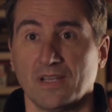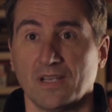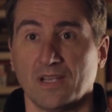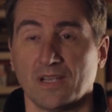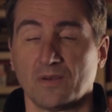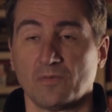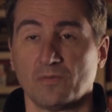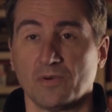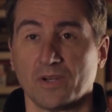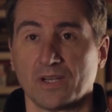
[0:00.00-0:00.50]

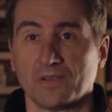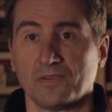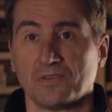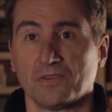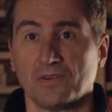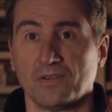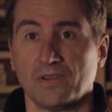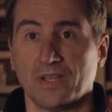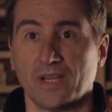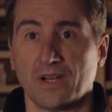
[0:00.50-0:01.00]
And when I
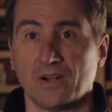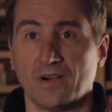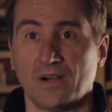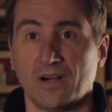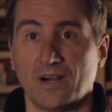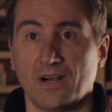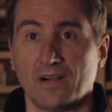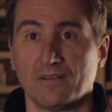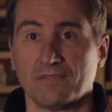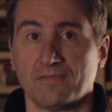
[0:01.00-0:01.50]
sold that
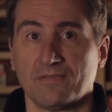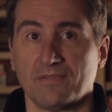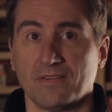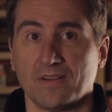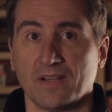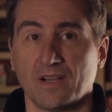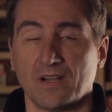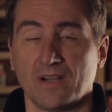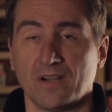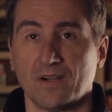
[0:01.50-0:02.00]
off,
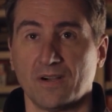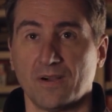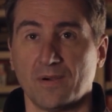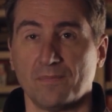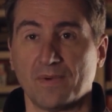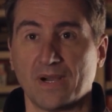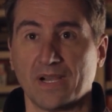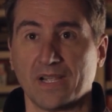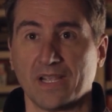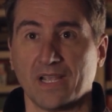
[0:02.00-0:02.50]

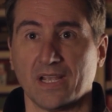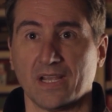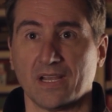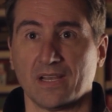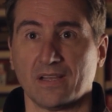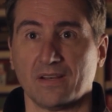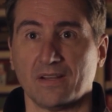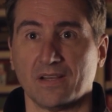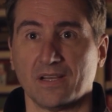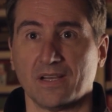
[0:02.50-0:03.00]
um, I
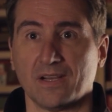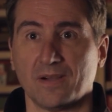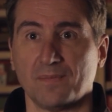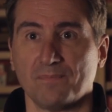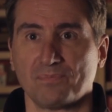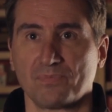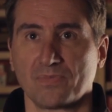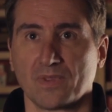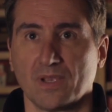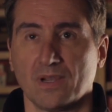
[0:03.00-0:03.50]
had
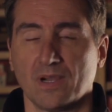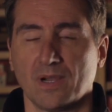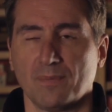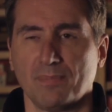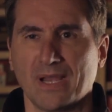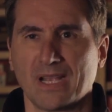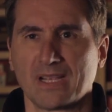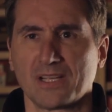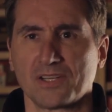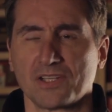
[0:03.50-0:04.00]
um,
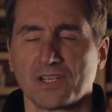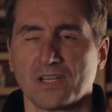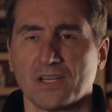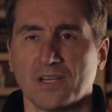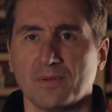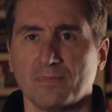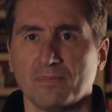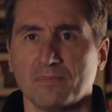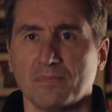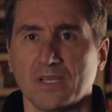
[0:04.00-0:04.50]
a package
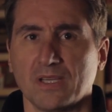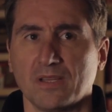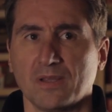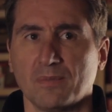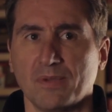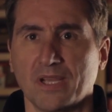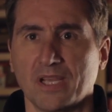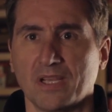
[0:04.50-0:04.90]
come in the